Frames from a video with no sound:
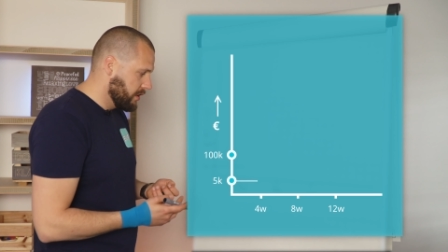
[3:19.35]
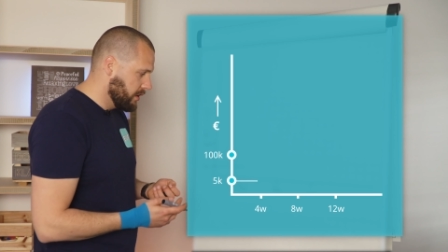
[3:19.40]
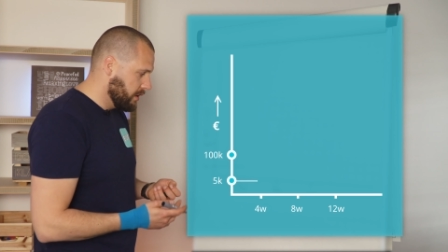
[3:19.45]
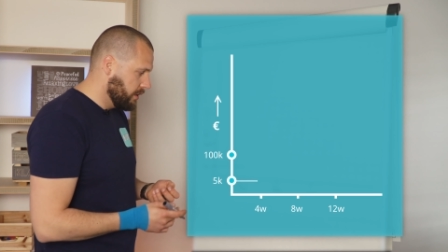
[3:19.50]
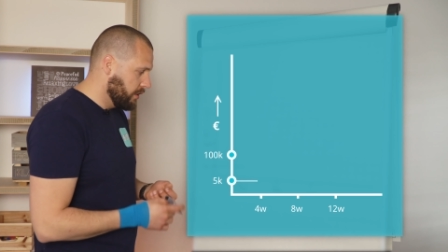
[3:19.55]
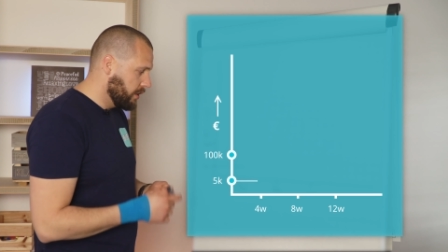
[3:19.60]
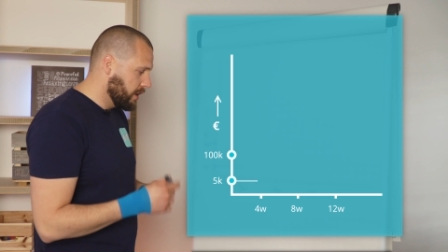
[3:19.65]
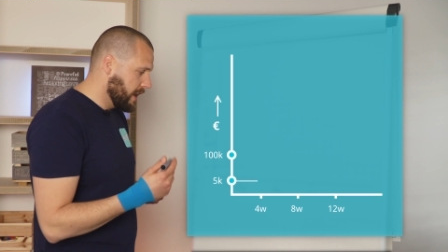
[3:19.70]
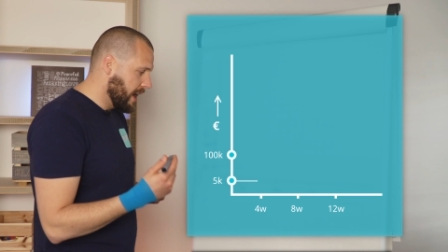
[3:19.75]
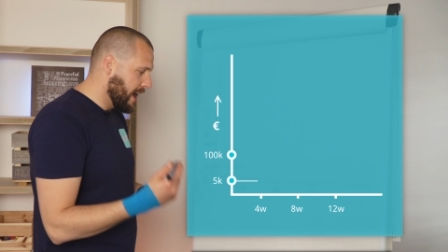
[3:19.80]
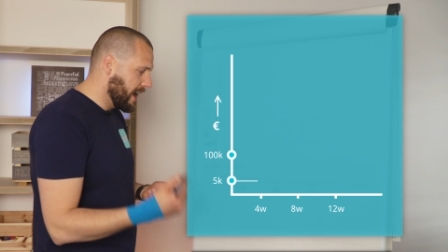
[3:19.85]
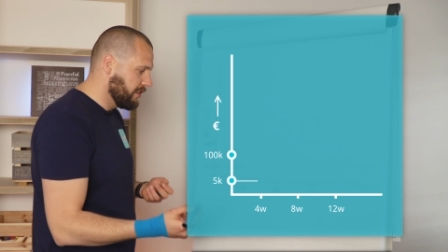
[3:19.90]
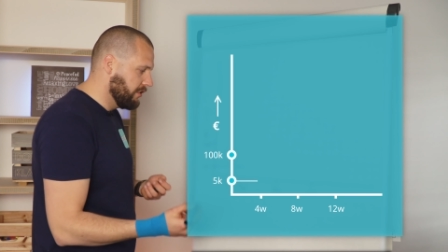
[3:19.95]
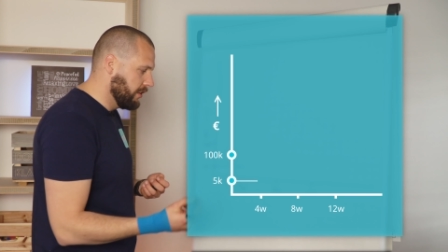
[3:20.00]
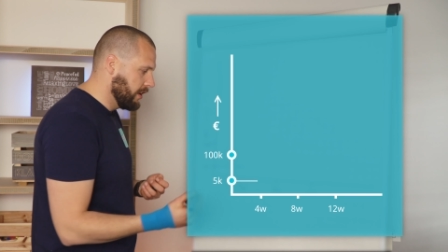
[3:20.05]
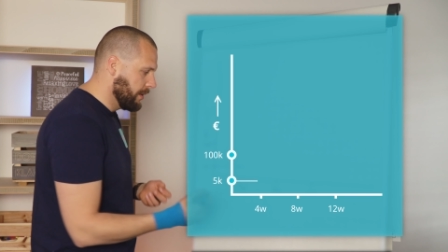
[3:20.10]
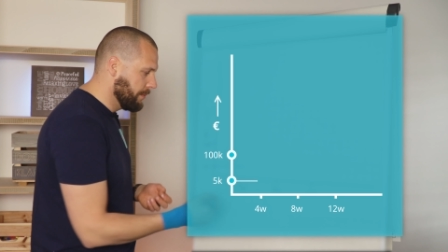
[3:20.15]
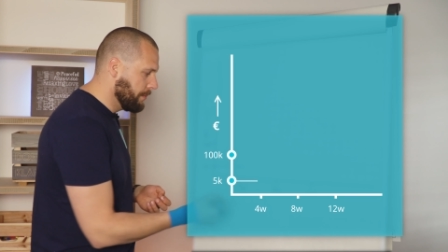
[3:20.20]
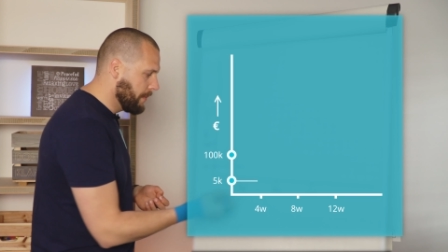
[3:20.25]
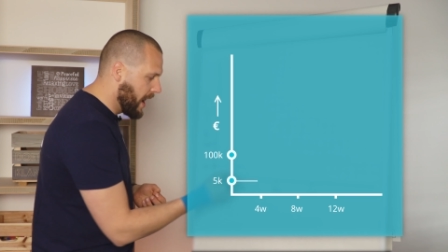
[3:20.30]
you can
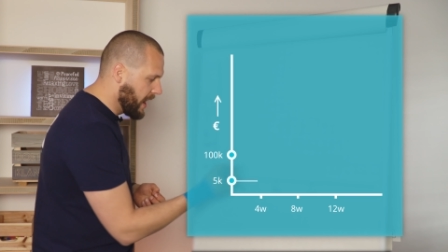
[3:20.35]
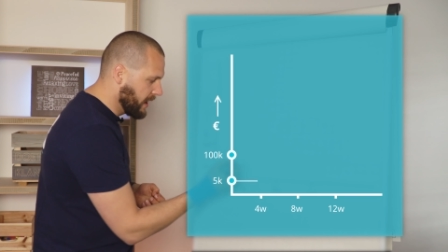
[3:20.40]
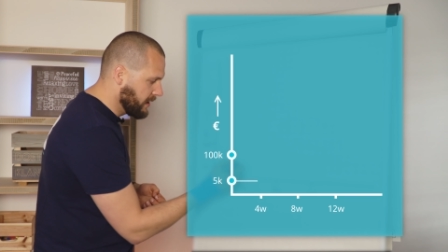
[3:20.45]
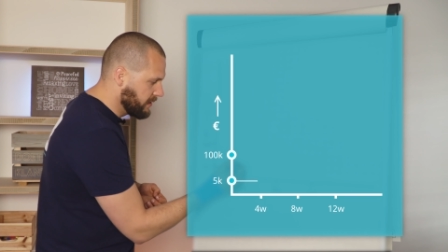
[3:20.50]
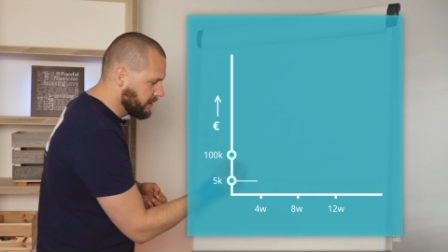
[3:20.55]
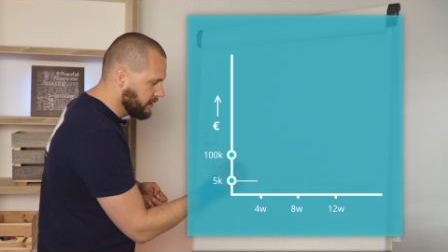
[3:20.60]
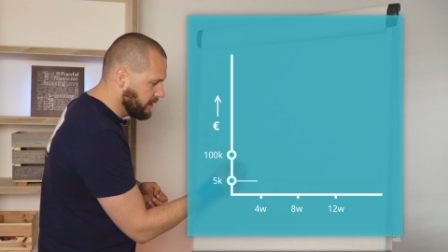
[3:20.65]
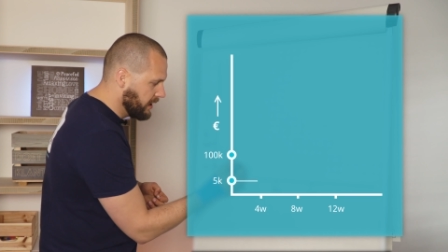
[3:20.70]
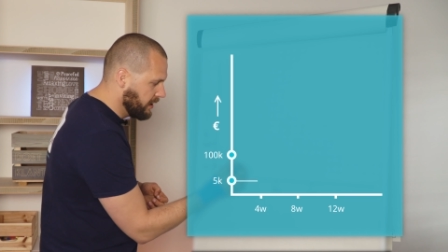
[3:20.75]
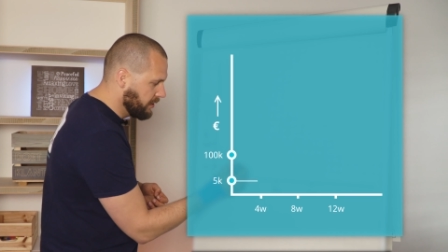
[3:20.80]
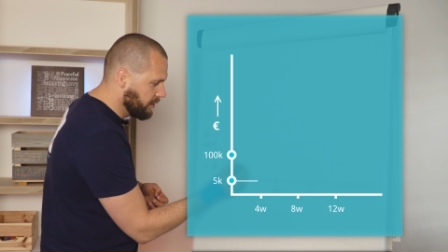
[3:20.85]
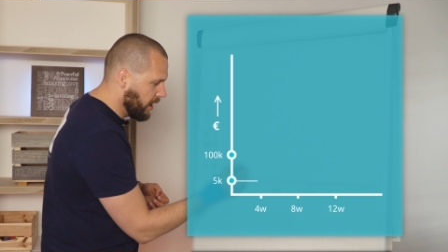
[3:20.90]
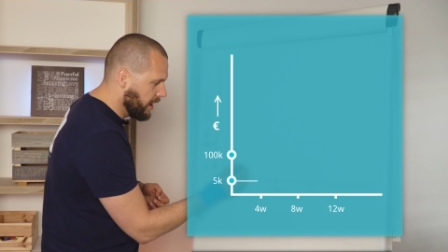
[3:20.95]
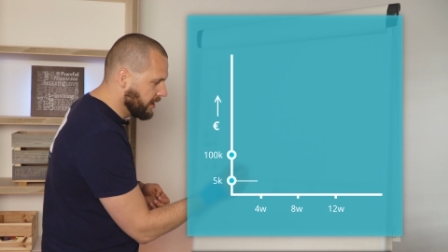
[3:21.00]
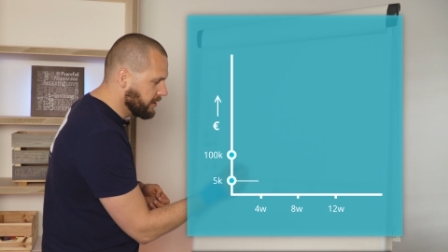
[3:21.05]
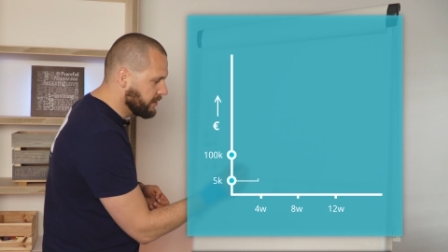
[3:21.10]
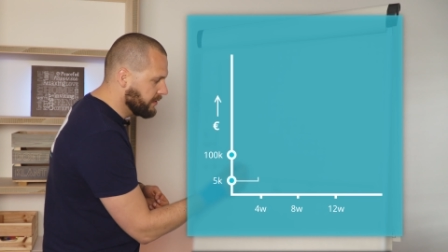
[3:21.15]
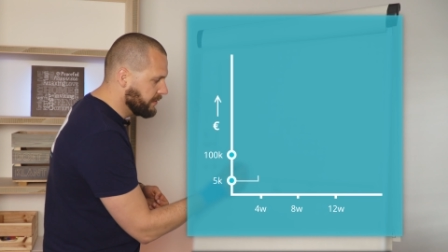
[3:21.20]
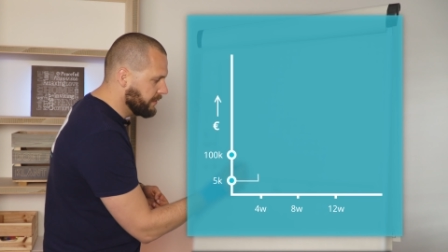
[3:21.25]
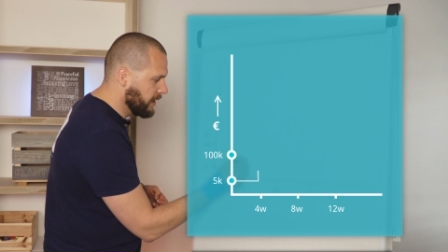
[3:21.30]
actually manage these
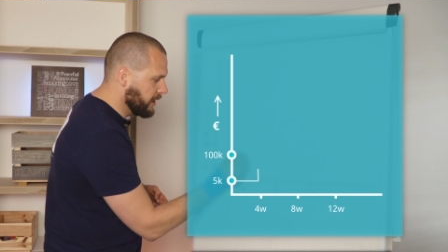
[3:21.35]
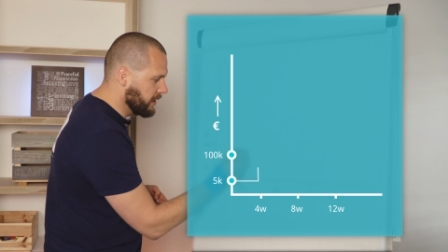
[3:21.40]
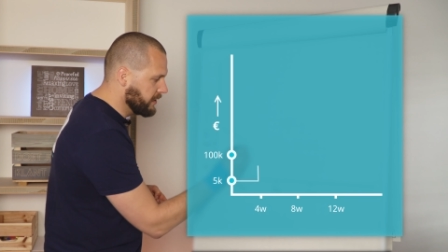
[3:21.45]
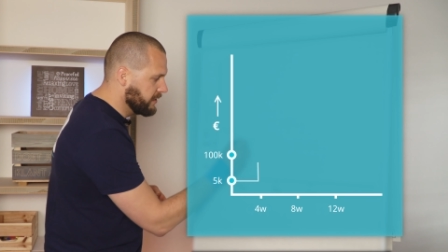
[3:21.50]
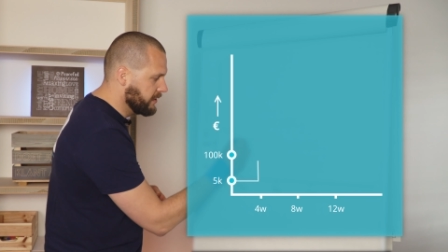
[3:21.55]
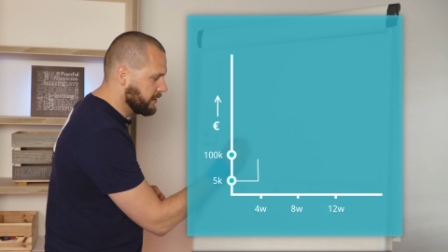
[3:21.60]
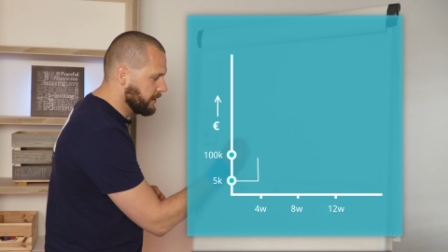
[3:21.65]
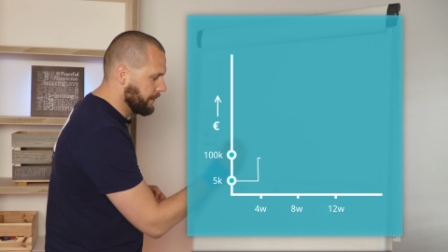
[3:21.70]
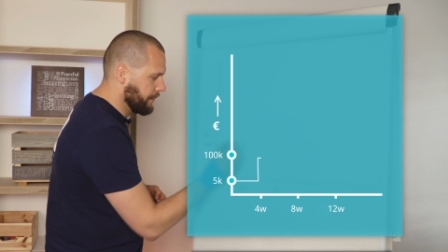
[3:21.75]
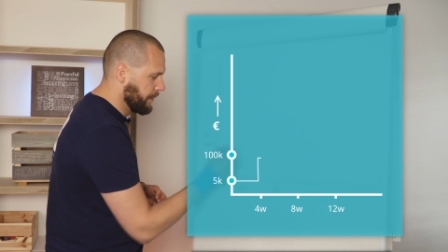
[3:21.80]
kinds of funds.